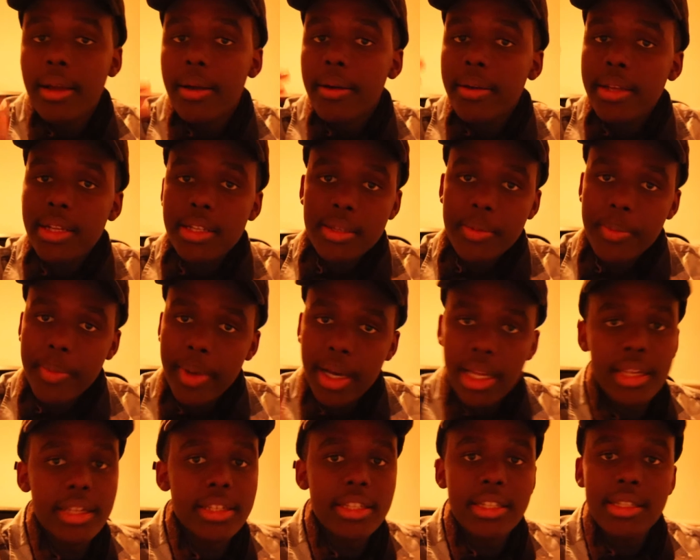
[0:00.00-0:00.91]
It doesn't
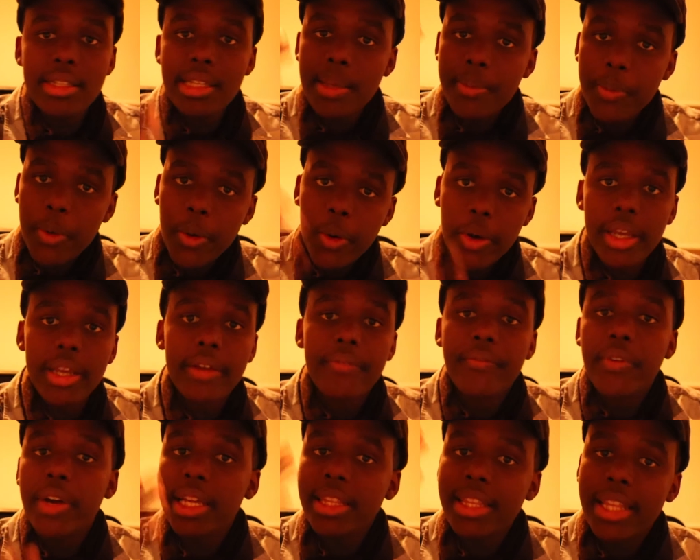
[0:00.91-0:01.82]
matter. Just keep going.
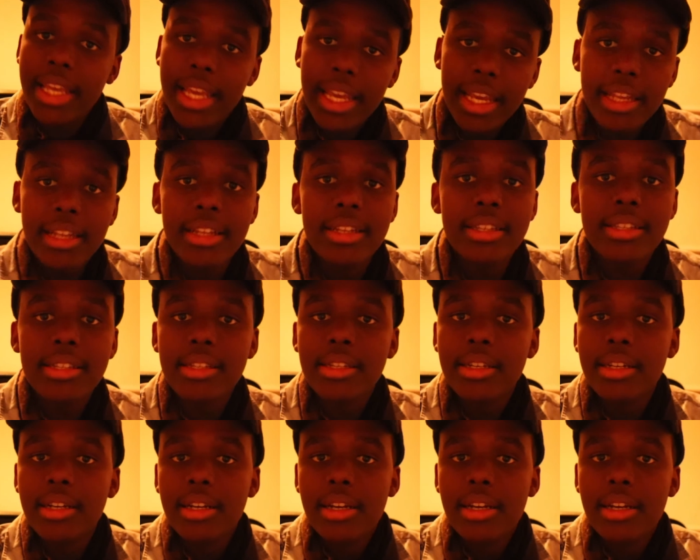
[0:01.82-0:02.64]
Forget the haters.